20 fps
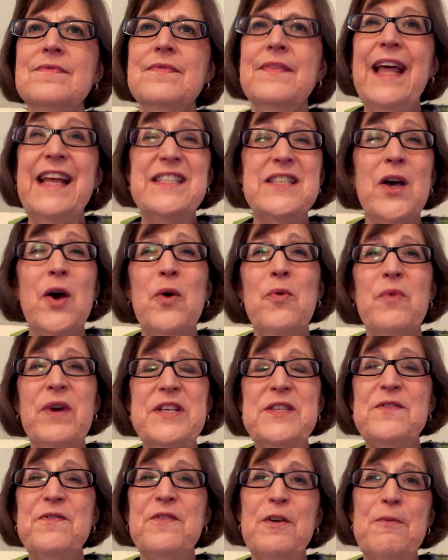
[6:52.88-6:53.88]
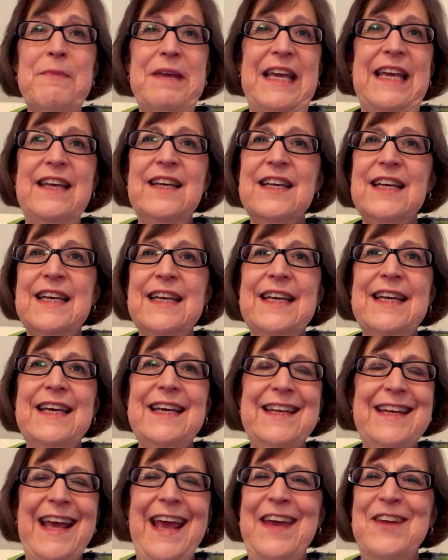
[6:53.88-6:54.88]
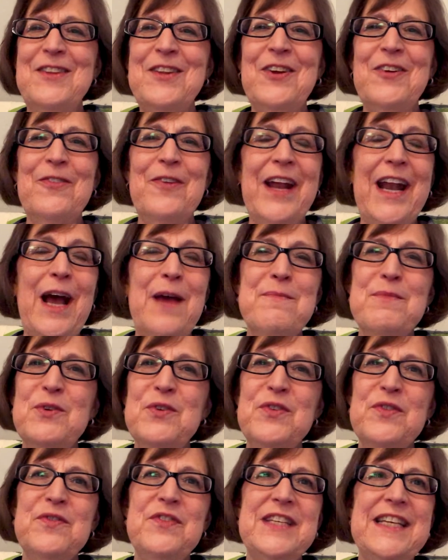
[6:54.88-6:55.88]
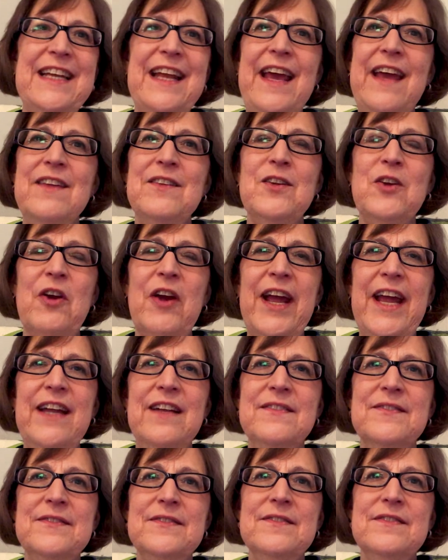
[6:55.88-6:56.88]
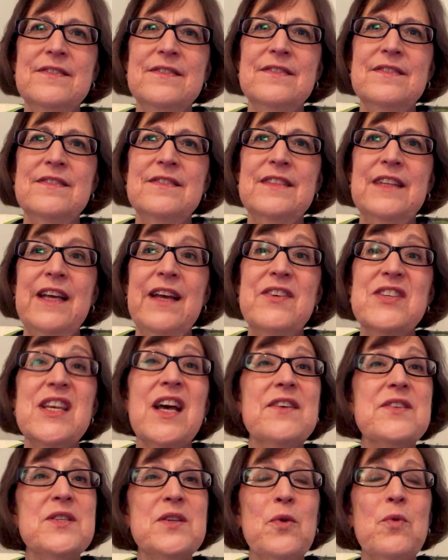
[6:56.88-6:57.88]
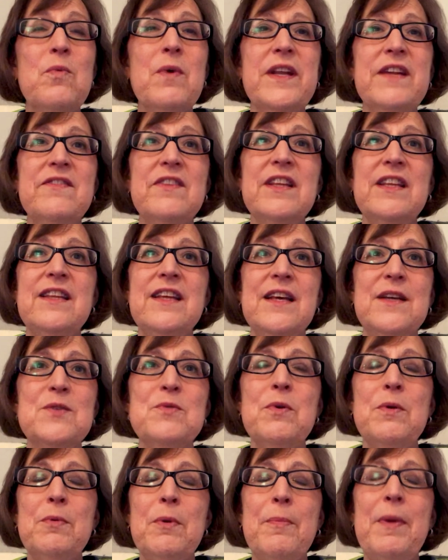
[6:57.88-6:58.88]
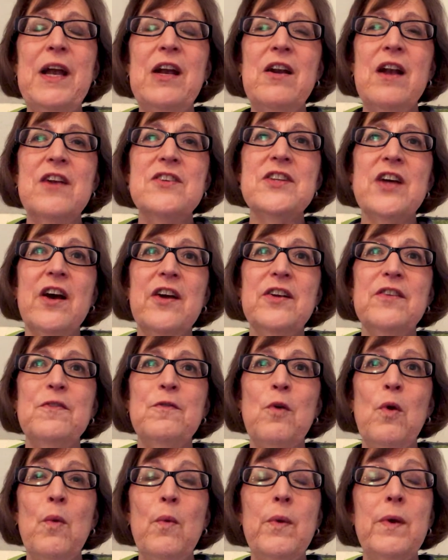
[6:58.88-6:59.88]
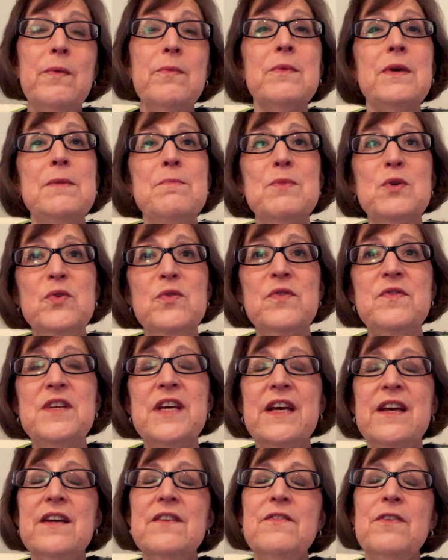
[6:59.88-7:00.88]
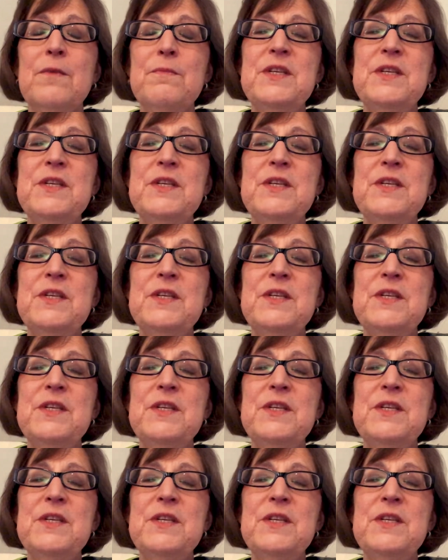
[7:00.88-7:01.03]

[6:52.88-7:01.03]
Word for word: that's how it was for me in eighth when i moved in eighth grade it was also one of the things we prepared our daughter for when we moved from